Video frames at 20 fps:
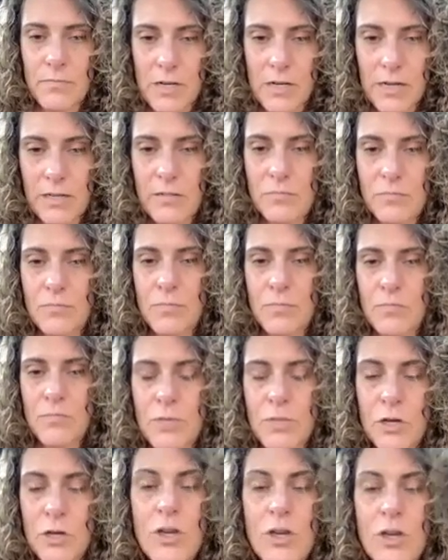right?
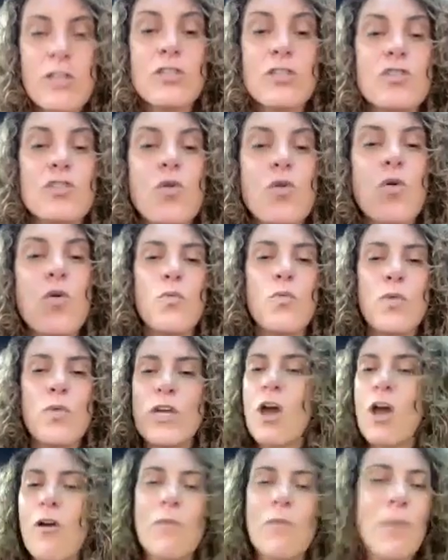Because we
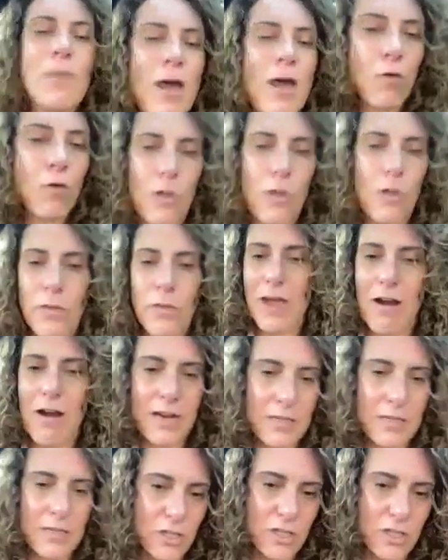know about all the
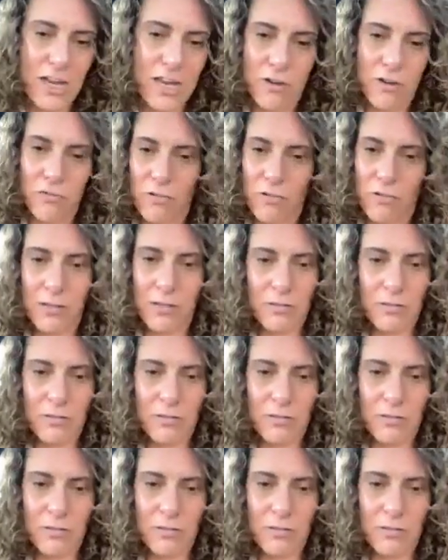barriers to entry.